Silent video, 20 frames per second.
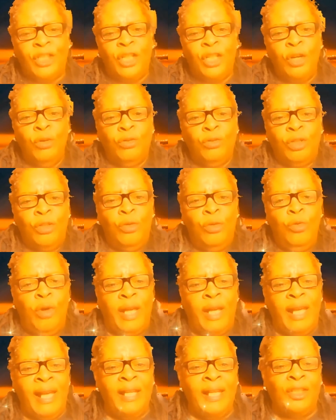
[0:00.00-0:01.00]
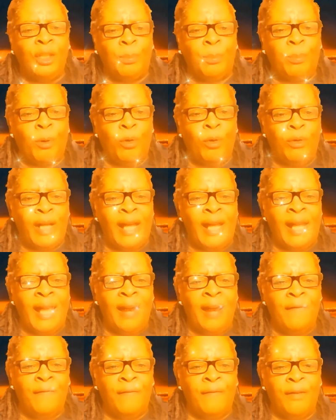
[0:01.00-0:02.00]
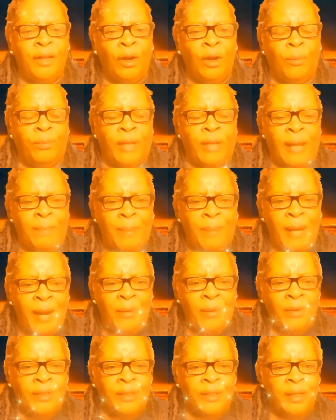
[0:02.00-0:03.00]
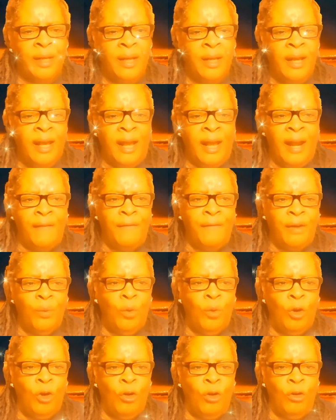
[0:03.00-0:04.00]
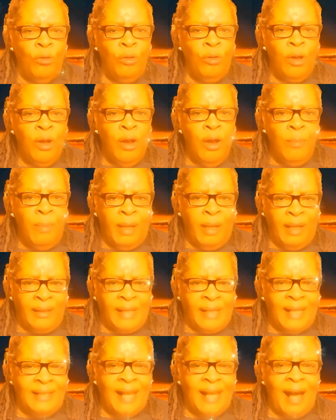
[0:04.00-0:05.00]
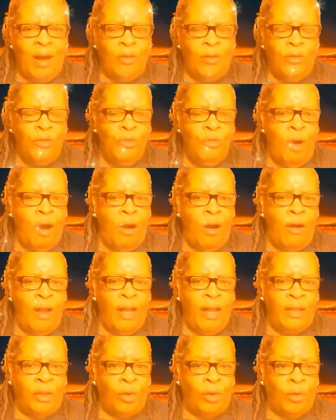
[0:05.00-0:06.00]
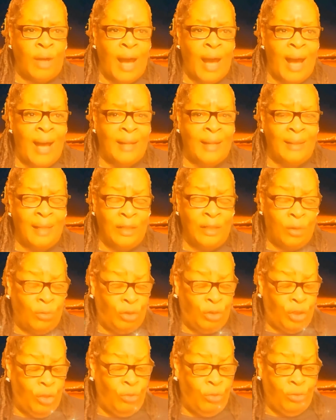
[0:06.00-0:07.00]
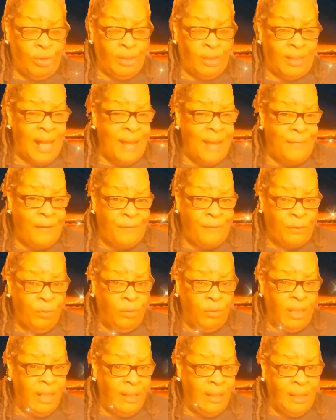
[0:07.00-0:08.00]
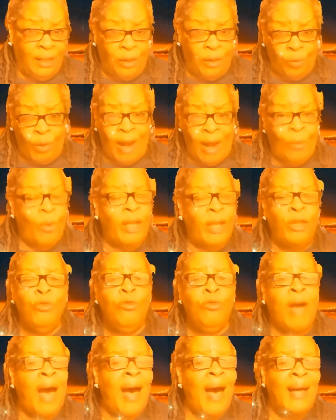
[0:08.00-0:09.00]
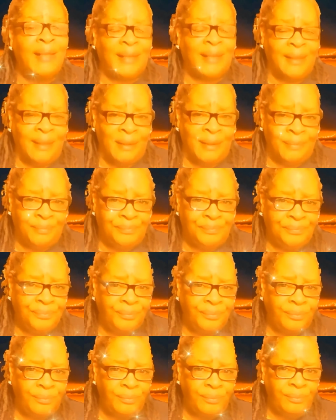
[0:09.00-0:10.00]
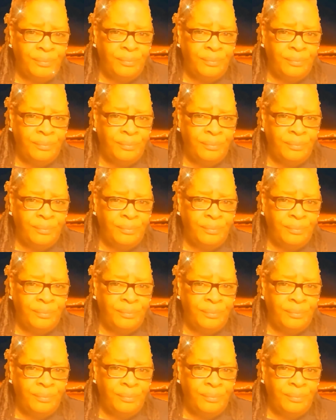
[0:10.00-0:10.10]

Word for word: You got children who hinge upon their every, your, their parents' every word because that's how you are in your God, in your children's life. If you lead in the right way, you God to them